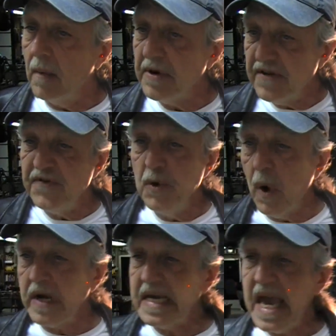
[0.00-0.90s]
But if you
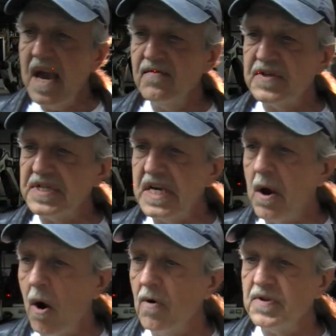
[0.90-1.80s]
are
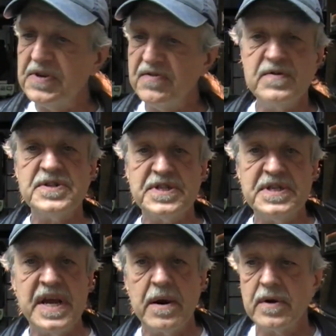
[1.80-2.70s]
canvassing all the different
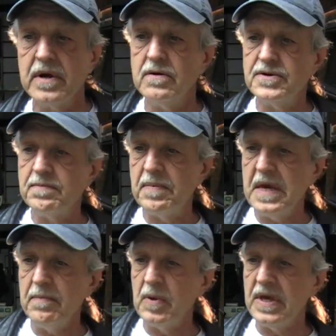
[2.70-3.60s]
scenarios
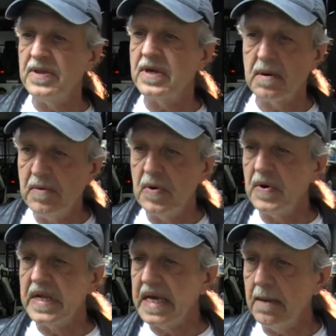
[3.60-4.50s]
people in the
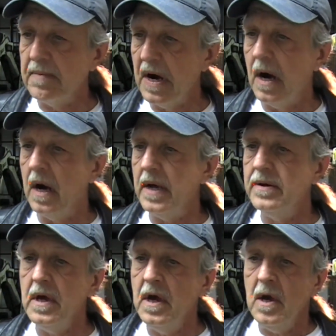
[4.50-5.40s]
community get behind
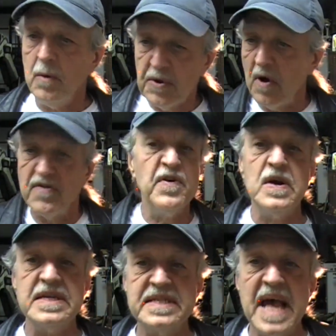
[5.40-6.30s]
with all the
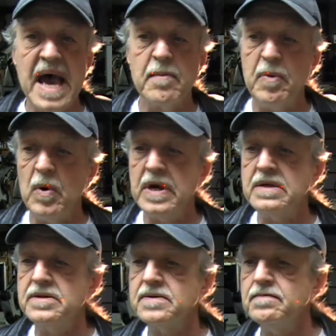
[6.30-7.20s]
various data
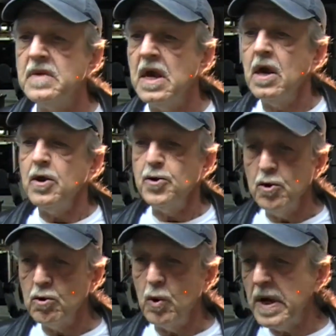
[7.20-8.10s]
points,
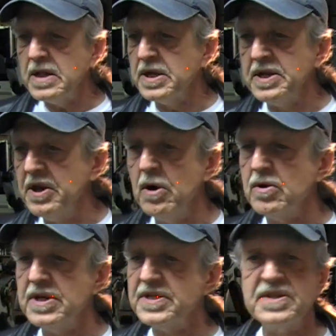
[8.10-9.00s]
you'll quickly
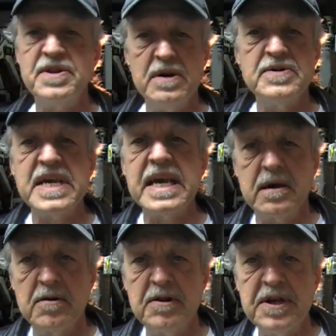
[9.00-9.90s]
notice there's a
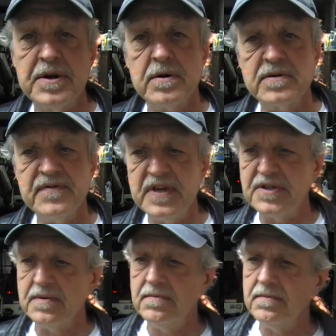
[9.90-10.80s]
clear division.